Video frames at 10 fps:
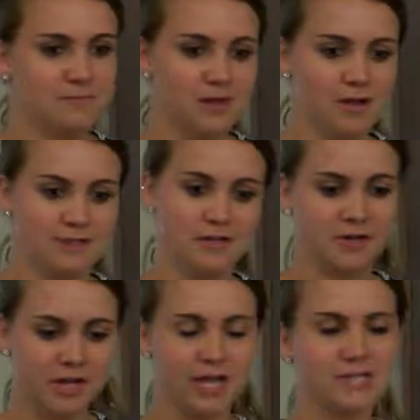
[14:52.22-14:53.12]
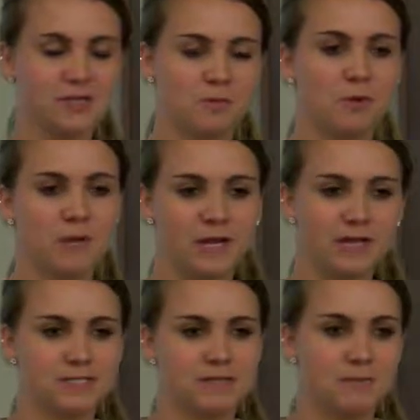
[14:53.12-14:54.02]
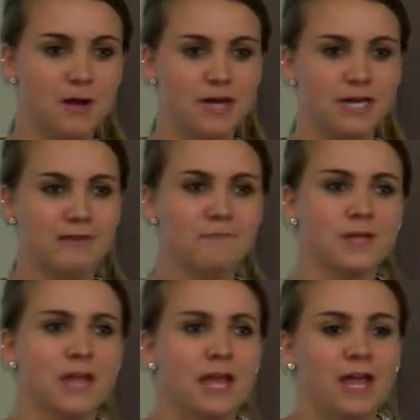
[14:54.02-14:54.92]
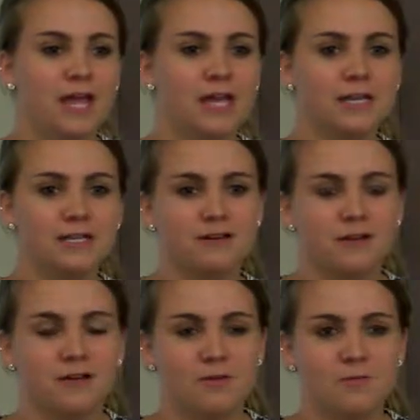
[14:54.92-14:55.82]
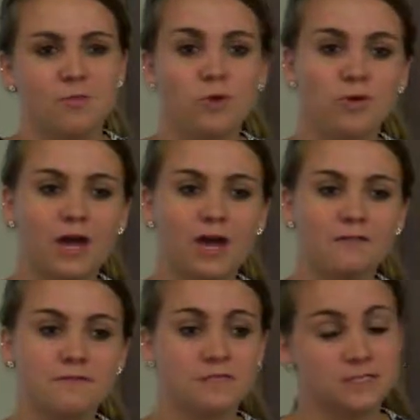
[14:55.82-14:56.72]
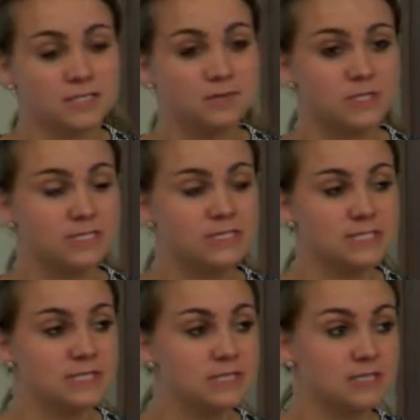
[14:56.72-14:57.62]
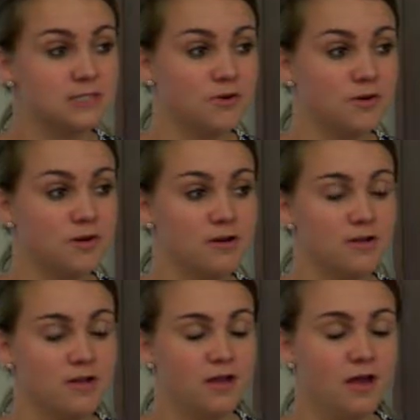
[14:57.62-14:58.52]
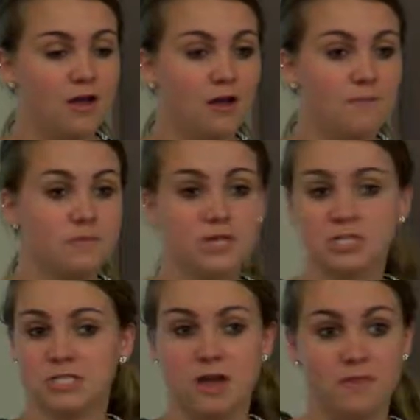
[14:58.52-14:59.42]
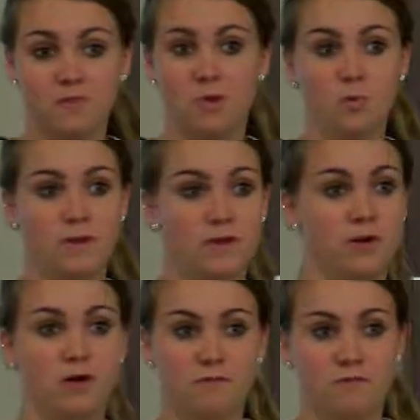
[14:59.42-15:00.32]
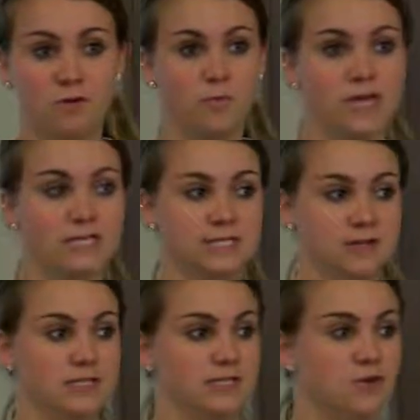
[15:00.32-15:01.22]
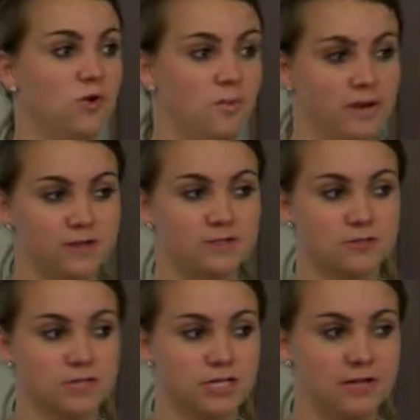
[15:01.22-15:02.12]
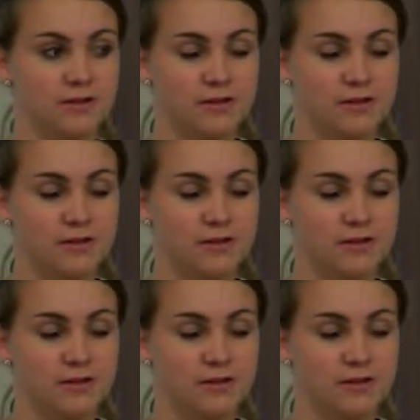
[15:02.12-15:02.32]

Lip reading: I was like, "Okay." So he put my hands on the body. And when you have, since he was deceased donor, they just cut them open all 4 ways, and it's an open surgery.